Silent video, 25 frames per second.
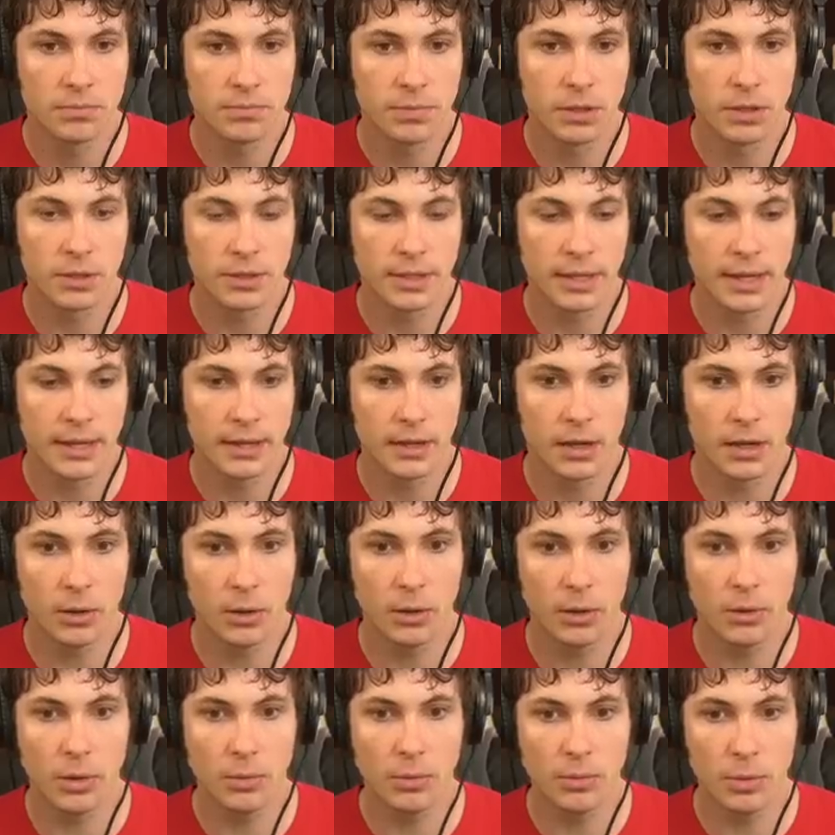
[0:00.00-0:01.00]
Okay. Oh,
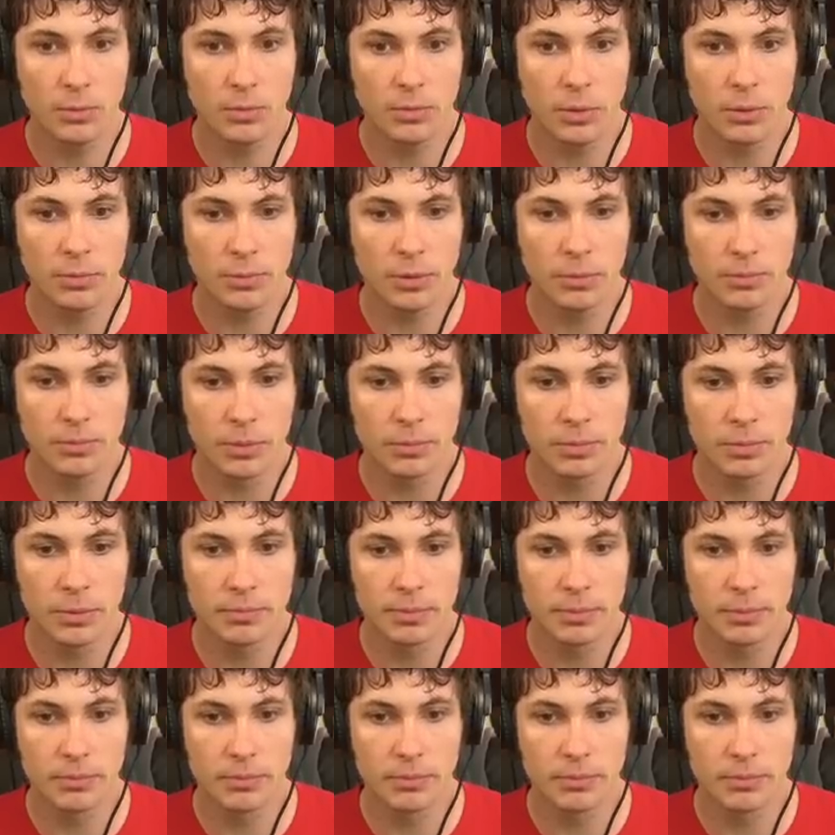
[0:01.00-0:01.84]
oh, oh, oh, oh, oh, oh, oh, oh.